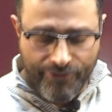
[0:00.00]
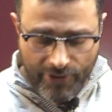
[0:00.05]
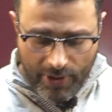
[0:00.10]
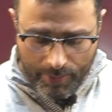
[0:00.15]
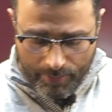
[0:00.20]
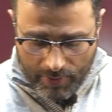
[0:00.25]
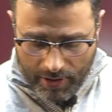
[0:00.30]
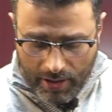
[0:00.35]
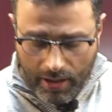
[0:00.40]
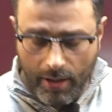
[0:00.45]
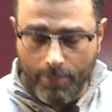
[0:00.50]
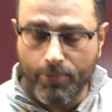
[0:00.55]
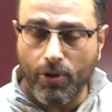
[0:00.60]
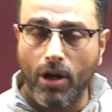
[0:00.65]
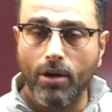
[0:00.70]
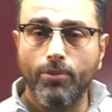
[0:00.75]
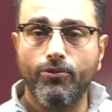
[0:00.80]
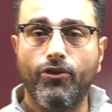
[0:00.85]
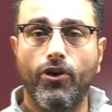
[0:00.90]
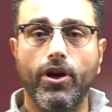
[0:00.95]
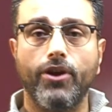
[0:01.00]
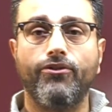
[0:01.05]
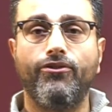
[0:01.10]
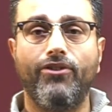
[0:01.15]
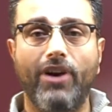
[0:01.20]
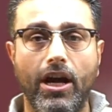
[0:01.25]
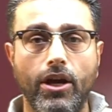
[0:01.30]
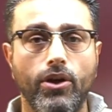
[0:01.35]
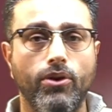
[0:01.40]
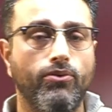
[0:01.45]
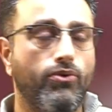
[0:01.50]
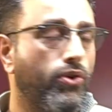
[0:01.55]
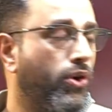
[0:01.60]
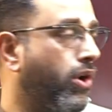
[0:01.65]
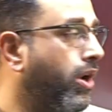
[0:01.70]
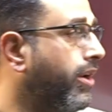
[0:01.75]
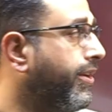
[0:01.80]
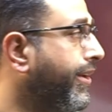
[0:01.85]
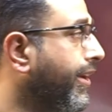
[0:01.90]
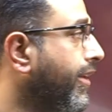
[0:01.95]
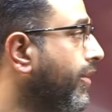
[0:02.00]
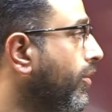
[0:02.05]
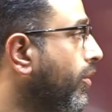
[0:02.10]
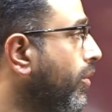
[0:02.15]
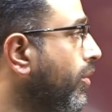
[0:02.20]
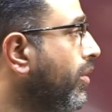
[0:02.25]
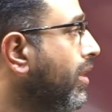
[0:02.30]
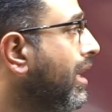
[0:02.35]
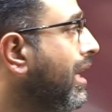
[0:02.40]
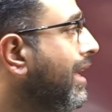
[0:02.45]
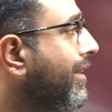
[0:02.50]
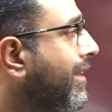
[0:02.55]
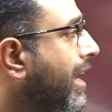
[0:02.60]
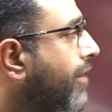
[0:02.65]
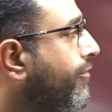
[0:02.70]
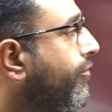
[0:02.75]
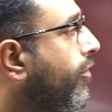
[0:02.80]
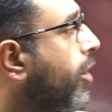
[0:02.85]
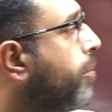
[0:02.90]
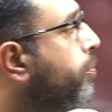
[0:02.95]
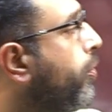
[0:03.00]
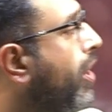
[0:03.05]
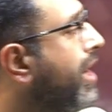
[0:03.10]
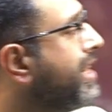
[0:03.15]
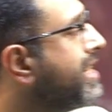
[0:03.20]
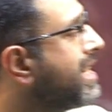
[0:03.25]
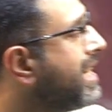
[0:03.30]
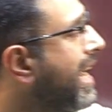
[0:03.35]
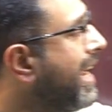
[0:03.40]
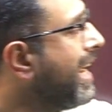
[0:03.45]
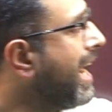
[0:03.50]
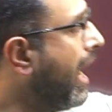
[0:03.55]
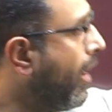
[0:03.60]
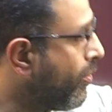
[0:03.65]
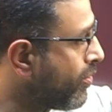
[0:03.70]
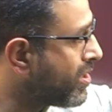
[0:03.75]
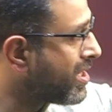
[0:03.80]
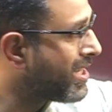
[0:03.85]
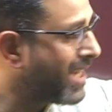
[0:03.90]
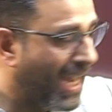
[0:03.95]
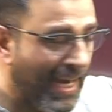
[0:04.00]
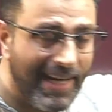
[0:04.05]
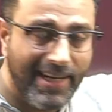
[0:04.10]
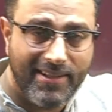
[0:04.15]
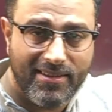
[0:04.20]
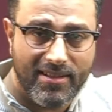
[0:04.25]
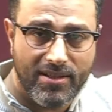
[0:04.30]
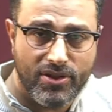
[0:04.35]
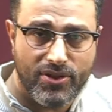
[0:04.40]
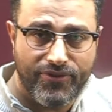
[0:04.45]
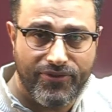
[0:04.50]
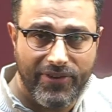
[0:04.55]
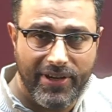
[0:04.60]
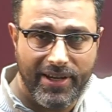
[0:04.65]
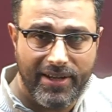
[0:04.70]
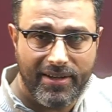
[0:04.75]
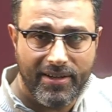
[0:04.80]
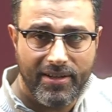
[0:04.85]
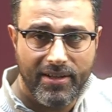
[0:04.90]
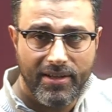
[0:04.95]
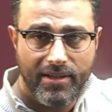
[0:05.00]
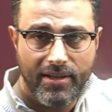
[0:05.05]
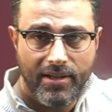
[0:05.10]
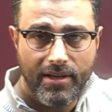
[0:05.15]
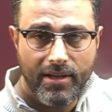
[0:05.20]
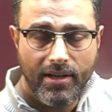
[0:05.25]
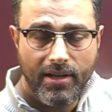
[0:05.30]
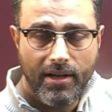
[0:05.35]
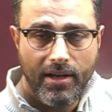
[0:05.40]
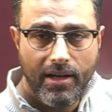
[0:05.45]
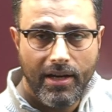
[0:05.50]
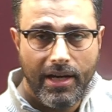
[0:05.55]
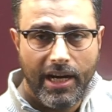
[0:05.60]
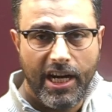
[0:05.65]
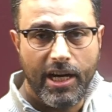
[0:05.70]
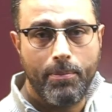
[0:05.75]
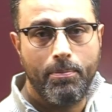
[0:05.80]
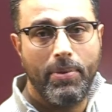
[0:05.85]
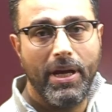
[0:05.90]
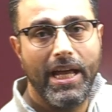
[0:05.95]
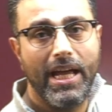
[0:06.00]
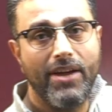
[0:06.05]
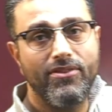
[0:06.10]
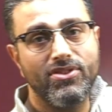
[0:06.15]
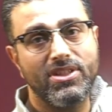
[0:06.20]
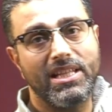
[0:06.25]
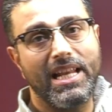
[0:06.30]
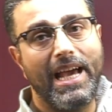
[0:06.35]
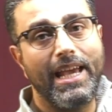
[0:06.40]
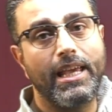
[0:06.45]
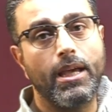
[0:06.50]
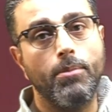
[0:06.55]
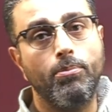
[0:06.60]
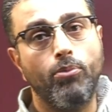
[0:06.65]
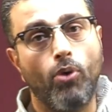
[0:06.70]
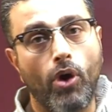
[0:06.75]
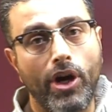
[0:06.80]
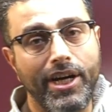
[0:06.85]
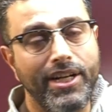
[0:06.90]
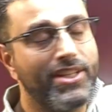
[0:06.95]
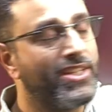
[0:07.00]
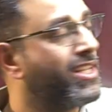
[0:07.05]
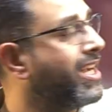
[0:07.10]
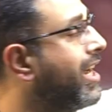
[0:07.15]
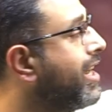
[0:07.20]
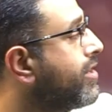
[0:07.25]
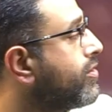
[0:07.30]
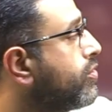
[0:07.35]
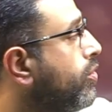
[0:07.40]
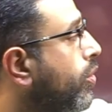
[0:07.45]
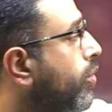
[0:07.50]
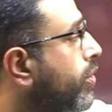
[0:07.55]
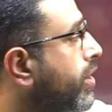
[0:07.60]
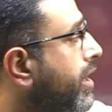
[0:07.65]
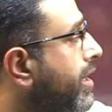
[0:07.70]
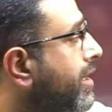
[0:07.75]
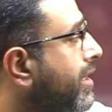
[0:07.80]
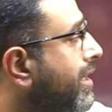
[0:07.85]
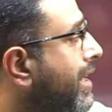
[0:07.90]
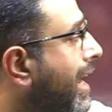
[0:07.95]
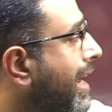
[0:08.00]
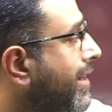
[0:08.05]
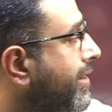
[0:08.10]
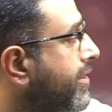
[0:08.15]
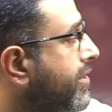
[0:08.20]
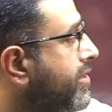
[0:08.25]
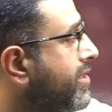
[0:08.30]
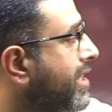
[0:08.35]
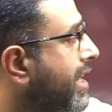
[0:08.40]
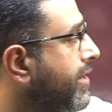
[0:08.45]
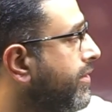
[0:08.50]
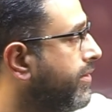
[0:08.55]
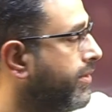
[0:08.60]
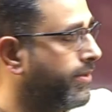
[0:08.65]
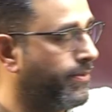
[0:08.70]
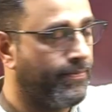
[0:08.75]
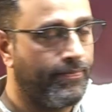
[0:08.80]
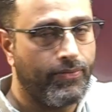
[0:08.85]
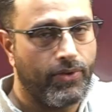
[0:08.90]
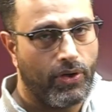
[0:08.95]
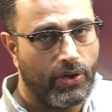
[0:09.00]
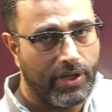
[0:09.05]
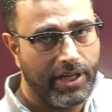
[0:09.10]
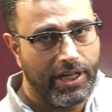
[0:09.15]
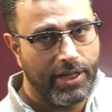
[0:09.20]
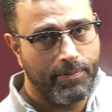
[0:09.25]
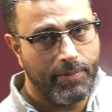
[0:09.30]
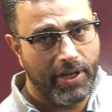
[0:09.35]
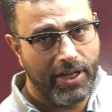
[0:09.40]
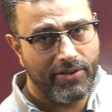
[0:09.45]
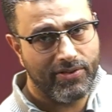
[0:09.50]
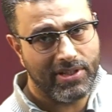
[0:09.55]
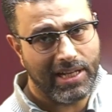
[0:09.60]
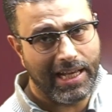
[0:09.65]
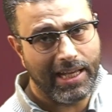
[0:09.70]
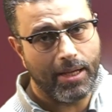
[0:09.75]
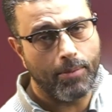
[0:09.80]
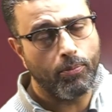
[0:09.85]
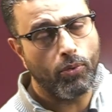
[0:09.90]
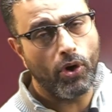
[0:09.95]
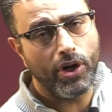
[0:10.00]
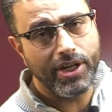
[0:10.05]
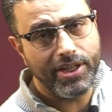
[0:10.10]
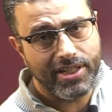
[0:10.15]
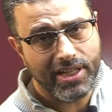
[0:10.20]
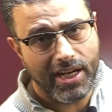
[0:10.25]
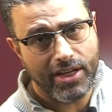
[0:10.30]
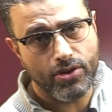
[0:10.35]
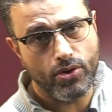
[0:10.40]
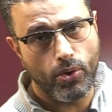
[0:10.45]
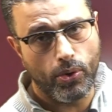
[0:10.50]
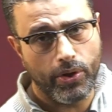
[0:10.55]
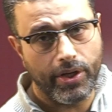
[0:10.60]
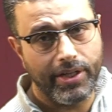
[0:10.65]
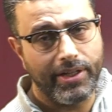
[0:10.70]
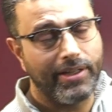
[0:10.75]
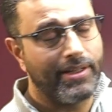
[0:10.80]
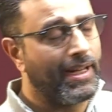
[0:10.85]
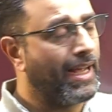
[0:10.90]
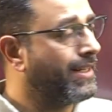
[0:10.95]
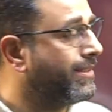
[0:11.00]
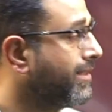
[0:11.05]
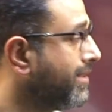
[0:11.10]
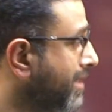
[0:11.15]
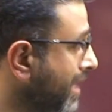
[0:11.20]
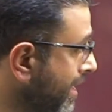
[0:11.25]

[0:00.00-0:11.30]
from problem 45, we already know that for points lying outside the sphere, it behaves like a point charge located at its center. Okay, it behaves like a point charge located at the